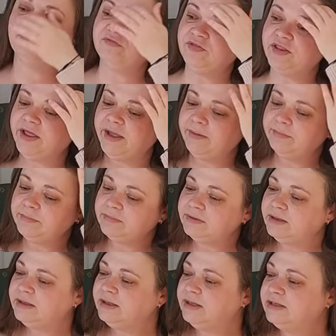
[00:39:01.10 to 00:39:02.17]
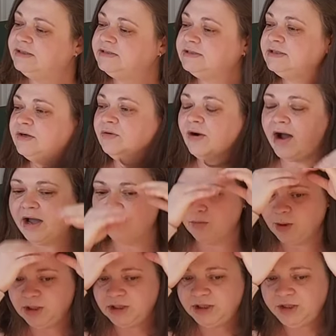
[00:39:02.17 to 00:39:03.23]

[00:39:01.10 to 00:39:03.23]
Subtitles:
of them. So I will